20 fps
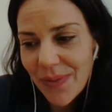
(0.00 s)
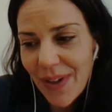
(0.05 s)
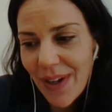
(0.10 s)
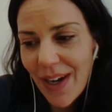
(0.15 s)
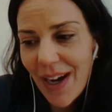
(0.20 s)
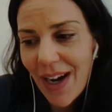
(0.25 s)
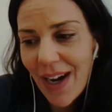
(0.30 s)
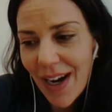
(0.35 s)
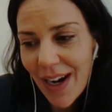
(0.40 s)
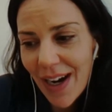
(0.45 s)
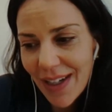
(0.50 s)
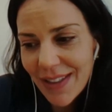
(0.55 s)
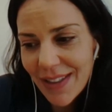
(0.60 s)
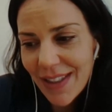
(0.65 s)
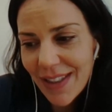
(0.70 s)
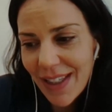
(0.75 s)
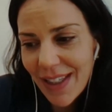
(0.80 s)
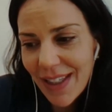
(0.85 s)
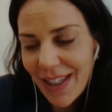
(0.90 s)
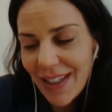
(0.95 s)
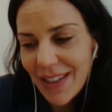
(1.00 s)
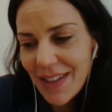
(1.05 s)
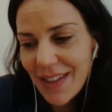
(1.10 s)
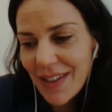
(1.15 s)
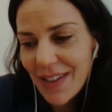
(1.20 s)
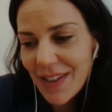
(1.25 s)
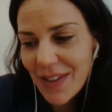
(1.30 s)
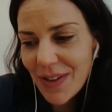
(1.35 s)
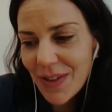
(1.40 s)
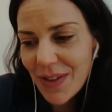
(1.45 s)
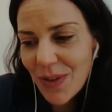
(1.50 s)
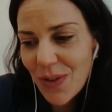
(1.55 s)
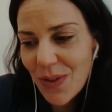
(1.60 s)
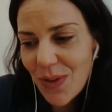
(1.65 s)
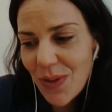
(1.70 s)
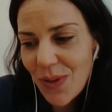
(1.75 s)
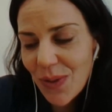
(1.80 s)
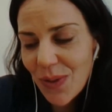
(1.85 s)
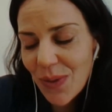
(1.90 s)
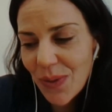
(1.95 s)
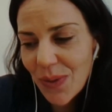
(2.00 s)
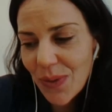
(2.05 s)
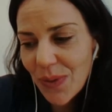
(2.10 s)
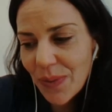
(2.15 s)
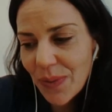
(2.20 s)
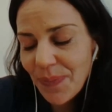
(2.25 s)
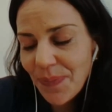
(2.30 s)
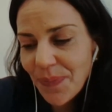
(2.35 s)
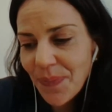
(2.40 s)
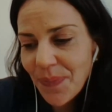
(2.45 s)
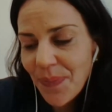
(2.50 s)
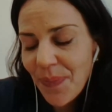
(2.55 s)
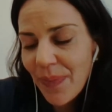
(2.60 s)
hard it is to